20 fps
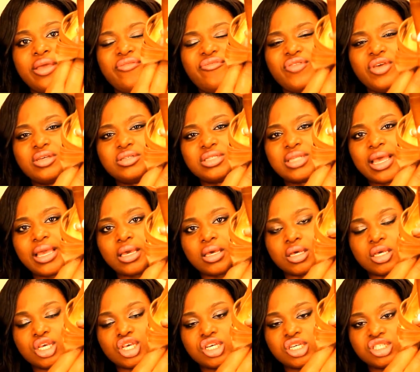it feels like
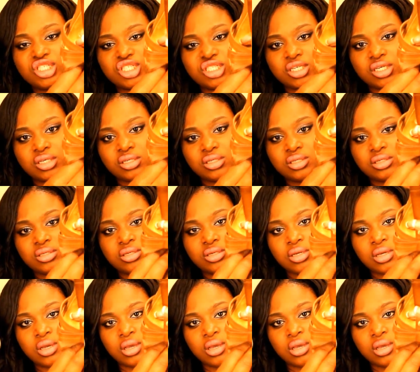a cushion